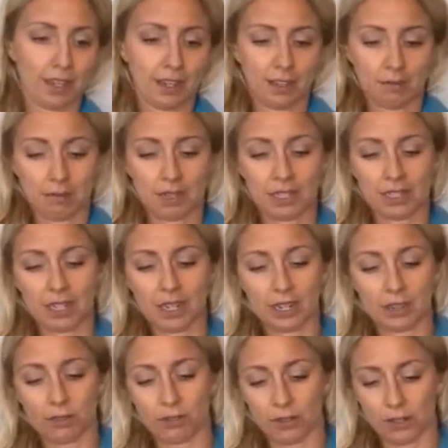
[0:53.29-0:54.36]
I'm going to
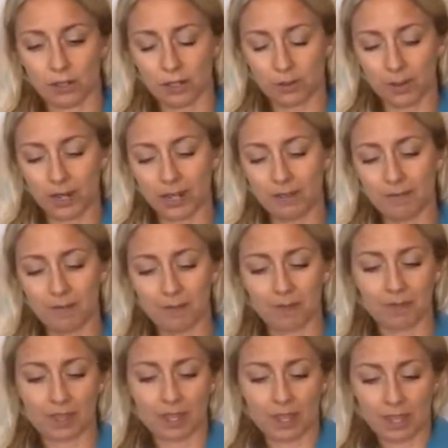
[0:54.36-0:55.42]
take the first one
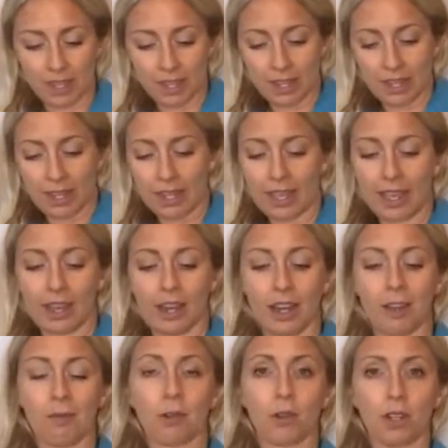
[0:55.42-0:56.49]

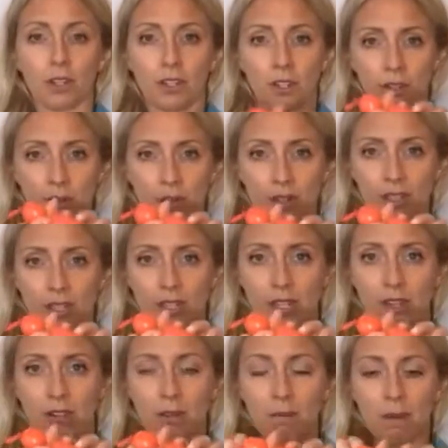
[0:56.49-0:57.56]
and I'm going to do a
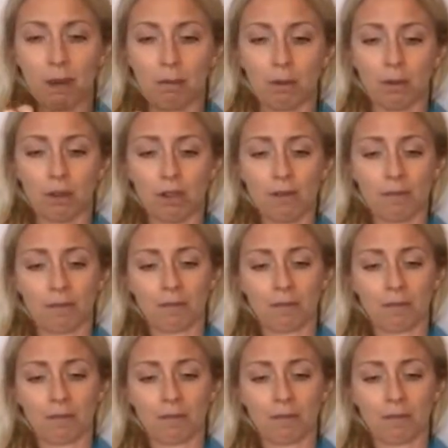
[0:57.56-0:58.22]
single bubble.